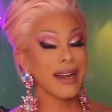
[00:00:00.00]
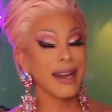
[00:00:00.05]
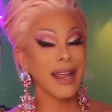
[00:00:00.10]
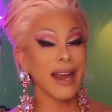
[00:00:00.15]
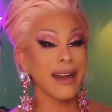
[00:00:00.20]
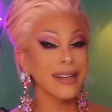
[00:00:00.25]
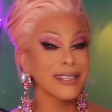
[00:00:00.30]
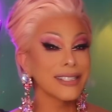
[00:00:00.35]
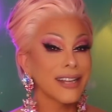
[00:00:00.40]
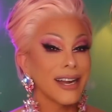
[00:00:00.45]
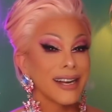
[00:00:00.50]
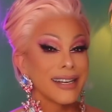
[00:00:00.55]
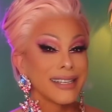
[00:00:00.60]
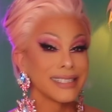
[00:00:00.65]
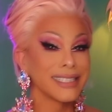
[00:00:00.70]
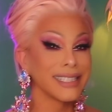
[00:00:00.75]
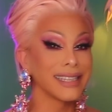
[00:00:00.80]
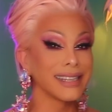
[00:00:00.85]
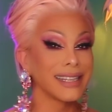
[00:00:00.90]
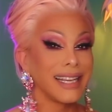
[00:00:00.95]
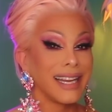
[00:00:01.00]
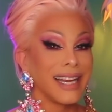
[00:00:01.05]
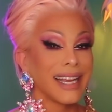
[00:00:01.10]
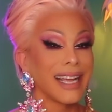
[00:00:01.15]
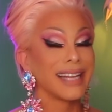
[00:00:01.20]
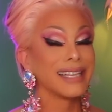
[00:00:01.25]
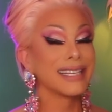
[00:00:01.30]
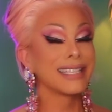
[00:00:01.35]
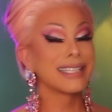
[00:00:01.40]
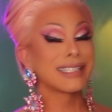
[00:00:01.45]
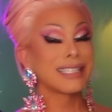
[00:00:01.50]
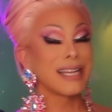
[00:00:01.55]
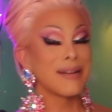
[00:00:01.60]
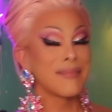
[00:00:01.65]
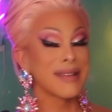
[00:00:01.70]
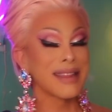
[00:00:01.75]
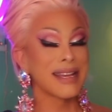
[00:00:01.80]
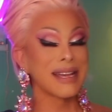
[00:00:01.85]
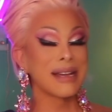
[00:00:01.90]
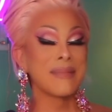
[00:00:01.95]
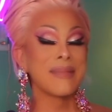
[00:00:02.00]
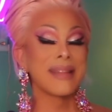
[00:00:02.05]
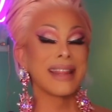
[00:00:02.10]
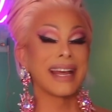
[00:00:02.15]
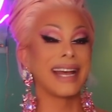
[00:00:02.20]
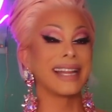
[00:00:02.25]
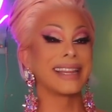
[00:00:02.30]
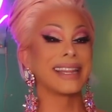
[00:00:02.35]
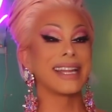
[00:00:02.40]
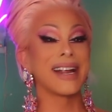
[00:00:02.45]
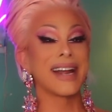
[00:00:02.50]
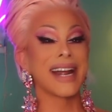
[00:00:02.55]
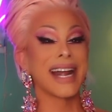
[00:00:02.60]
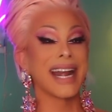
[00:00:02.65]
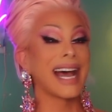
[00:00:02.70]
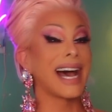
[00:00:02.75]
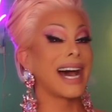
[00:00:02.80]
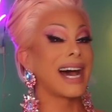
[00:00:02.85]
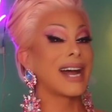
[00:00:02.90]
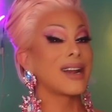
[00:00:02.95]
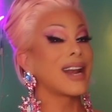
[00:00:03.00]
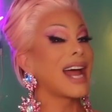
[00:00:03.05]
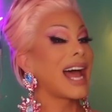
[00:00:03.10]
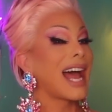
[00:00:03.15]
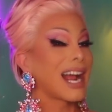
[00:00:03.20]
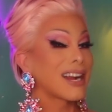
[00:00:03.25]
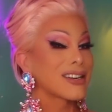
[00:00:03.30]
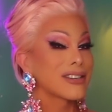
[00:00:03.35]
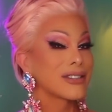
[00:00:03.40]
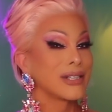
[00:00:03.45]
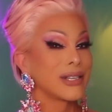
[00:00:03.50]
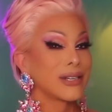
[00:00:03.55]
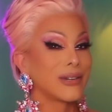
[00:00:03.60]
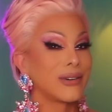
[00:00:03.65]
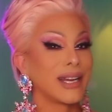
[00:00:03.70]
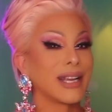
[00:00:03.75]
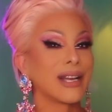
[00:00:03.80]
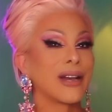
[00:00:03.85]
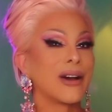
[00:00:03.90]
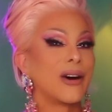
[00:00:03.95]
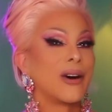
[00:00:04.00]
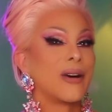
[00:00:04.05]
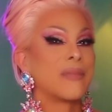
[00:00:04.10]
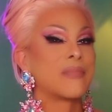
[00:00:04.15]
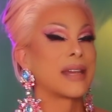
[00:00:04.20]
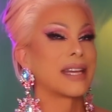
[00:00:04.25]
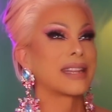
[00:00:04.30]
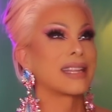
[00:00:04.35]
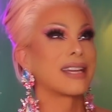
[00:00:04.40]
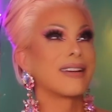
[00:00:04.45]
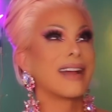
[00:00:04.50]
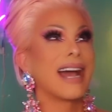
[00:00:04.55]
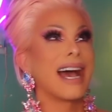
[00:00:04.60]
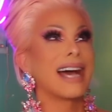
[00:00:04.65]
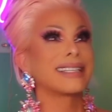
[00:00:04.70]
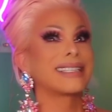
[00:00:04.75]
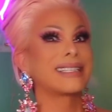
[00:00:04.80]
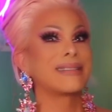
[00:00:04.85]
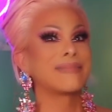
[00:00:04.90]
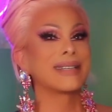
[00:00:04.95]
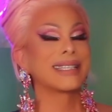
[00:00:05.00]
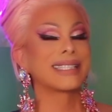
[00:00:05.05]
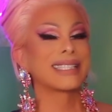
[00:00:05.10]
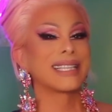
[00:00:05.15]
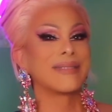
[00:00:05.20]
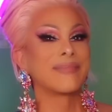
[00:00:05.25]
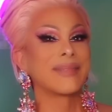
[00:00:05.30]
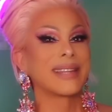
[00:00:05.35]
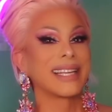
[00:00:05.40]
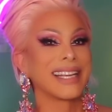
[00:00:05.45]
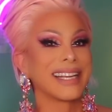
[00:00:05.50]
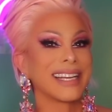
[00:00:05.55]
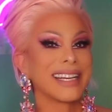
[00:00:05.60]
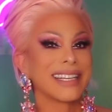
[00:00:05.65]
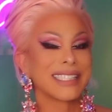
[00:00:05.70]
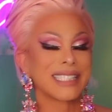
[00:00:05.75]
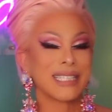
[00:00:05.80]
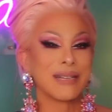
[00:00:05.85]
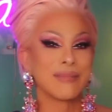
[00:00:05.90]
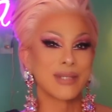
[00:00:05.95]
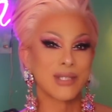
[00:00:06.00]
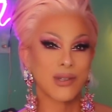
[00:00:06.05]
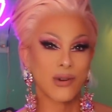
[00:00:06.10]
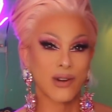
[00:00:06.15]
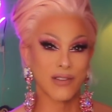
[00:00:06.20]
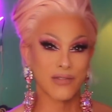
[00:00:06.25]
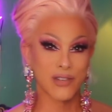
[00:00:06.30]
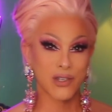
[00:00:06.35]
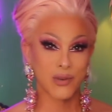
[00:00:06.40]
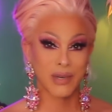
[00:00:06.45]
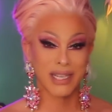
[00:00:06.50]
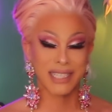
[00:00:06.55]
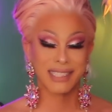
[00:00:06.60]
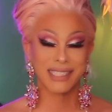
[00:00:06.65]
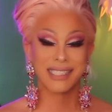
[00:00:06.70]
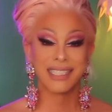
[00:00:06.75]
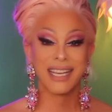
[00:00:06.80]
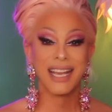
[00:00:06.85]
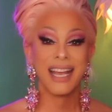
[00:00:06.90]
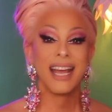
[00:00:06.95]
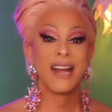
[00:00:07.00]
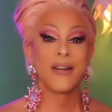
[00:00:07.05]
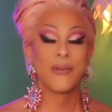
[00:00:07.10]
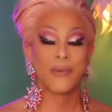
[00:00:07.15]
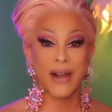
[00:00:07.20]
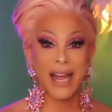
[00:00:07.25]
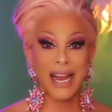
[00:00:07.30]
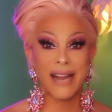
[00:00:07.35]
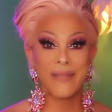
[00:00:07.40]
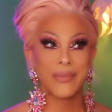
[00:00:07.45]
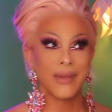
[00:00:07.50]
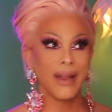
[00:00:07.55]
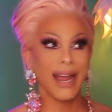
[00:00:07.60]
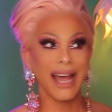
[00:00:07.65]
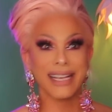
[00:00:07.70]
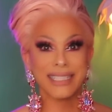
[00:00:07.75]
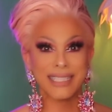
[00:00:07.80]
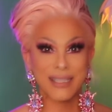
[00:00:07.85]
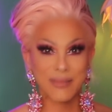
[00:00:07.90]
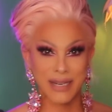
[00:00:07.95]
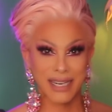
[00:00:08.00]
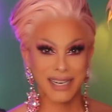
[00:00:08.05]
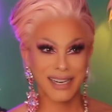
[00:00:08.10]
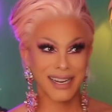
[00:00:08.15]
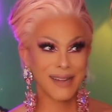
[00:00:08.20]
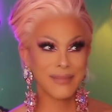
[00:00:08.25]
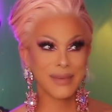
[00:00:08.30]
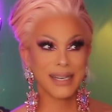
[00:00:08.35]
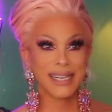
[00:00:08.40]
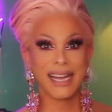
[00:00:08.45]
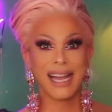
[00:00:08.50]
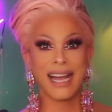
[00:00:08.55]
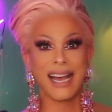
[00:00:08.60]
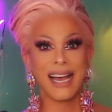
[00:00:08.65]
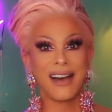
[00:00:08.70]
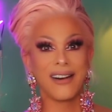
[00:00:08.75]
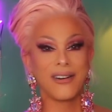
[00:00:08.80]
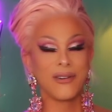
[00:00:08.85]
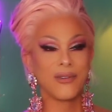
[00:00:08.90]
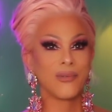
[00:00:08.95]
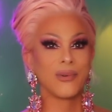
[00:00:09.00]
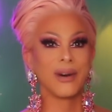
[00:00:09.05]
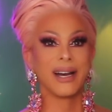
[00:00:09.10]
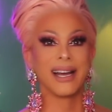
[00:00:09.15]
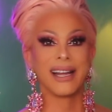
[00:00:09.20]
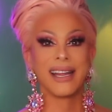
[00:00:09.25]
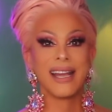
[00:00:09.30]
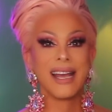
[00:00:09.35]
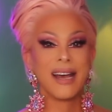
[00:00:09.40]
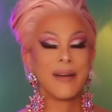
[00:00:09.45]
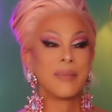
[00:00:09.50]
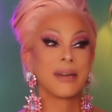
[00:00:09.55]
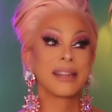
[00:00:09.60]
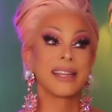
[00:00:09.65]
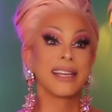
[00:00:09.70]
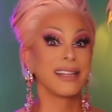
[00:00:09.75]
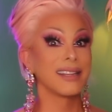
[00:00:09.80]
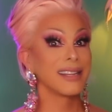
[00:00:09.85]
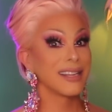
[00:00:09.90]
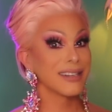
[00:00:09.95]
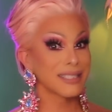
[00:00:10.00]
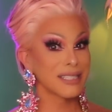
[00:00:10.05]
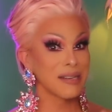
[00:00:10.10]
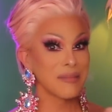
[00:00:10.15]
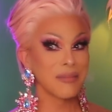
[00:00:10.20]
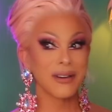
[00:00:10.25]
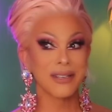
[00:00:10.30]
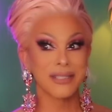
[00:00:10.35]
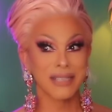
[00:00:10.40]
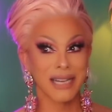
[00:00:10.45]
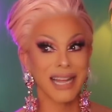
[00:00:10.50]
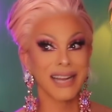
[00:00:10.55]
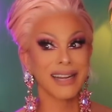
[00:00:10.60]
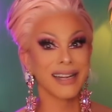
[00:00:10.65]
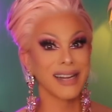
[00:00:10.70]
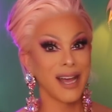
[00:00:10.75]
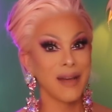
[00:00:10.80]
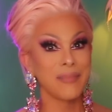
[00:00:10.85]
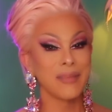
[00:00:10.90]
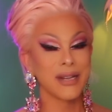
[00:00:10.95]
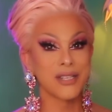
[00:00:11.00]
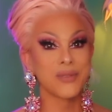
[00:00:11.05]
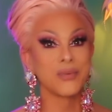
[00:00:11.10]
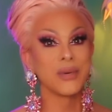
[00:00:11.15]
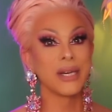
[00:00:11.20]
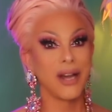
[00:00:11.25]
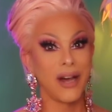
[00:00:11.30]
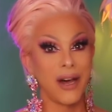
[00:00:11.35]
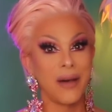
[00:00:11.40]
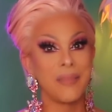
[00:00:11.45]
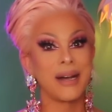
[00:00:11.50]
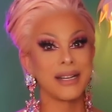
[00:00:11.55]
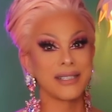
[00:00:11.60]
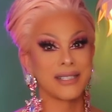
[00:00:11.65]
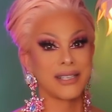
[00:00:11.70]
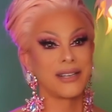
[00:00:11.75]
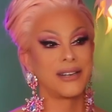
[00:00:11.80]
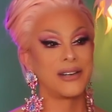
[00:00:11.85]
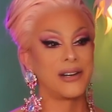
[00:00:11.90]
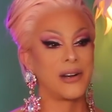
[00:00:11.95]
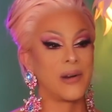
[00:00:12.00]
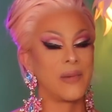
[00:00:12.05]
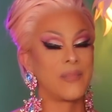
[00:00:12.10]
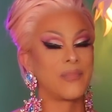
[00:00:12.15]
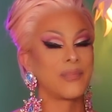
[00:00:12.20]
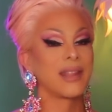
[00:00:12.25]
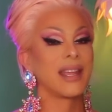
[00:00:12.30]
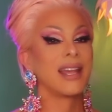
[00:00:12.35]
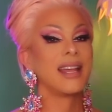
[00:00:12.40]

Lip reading: they're starting to think, at least some of them, that they're not actually going home, that there has to be some sort of twist, right? There has to be. I mean, what? But then there's some girls who are like, nah, bitch, we all about to go home.